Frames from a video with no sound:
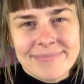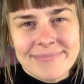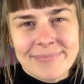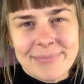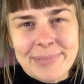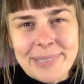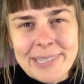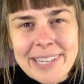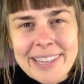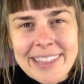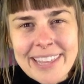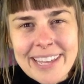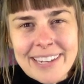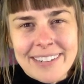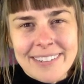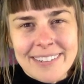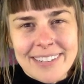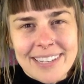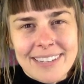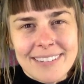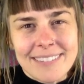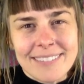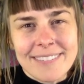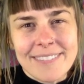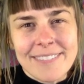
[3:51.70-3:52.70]
Breathe
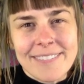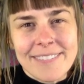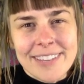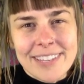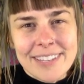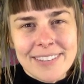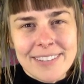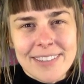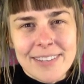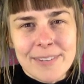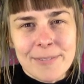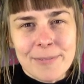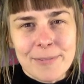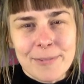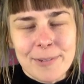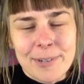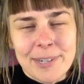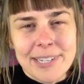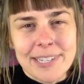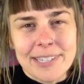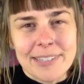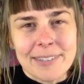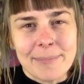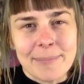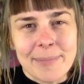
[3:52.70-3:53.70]
out and feel the
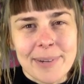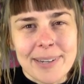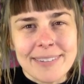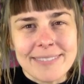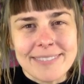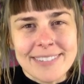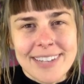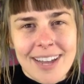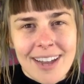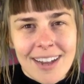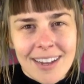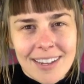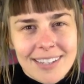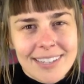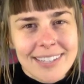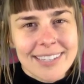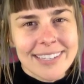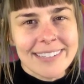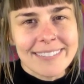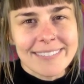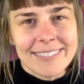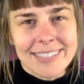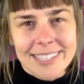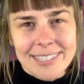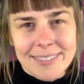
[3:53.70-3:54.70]
freedom of not
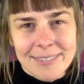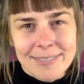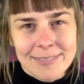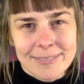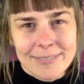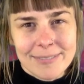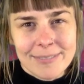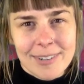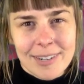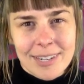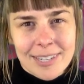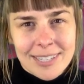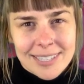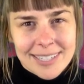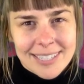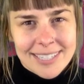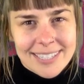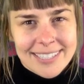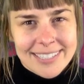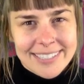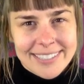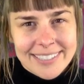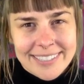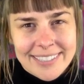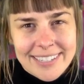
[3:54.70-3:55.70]
giving a
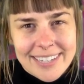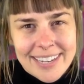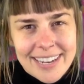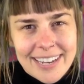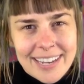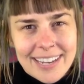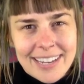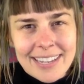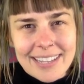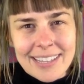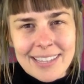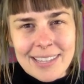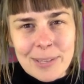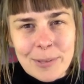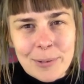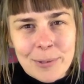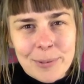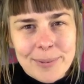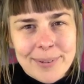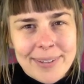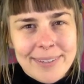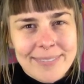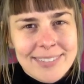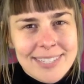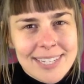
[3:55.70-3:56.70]
fuck. You
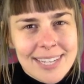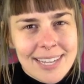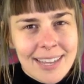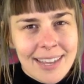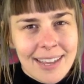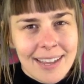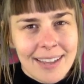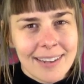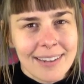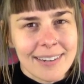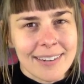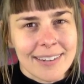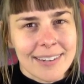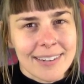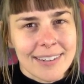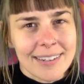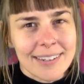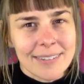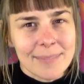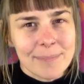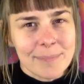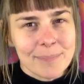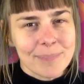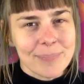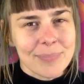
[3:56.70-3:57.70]
don't have to
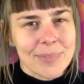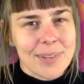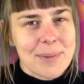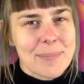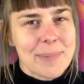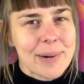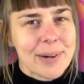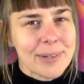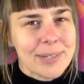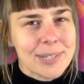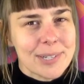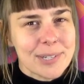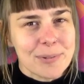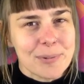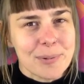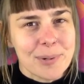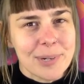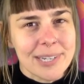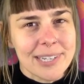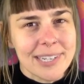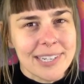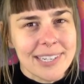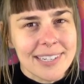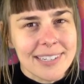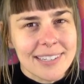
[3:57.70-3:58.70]
care about your
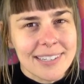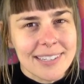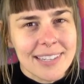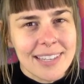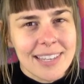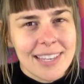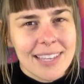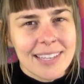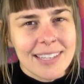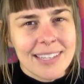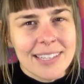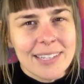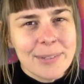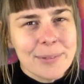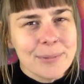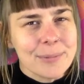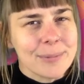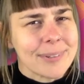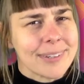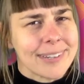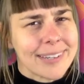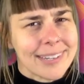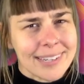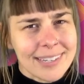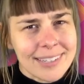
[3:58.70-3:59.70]
work. You
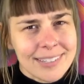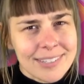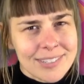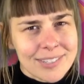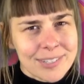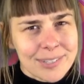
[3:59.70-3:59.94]
don't need